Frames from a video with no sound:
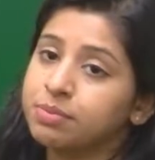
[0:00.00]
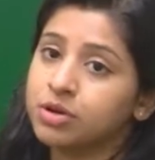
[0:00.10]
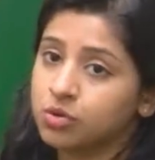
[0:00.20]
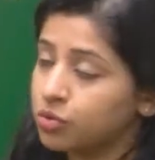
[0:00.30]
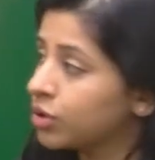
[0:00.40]

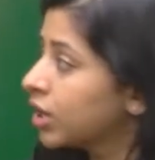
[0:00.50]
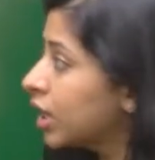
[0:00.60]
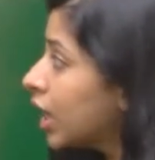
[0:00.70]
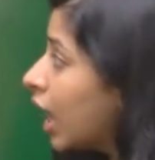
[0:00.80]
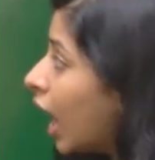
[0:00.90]
2.
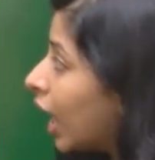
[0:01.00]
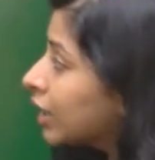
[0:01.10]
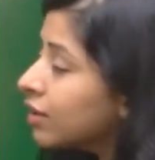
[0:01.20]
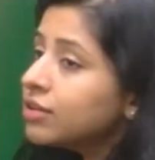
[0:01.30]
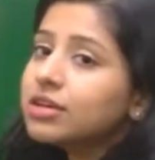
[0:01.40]

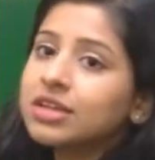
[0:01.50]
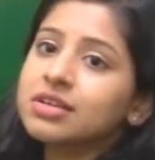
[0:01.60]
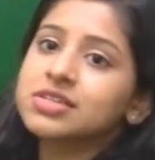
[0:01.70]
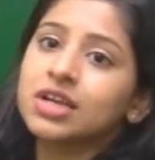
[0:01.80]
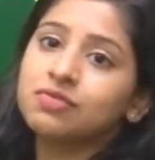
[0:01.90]
Another
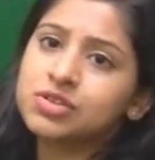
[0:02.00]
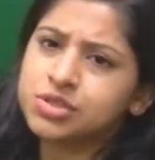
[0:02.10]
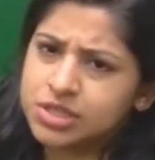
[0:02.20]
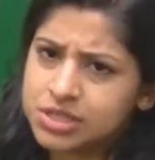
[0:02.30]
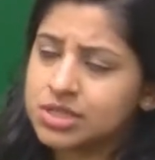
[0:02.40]
test that was
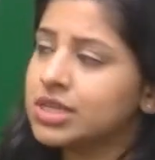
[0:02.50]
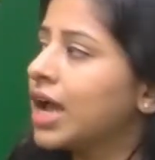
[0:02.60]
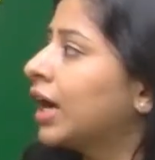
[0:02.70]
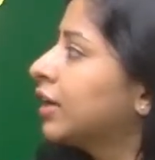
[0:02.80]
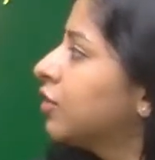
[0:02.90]
recently
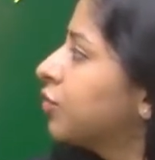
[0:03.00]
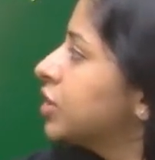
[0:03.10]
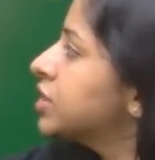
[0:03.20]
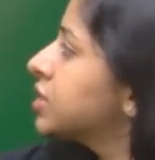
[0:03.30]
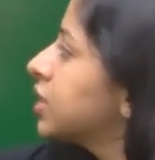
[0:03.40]
added
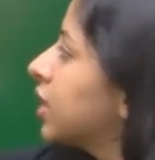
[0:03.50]
was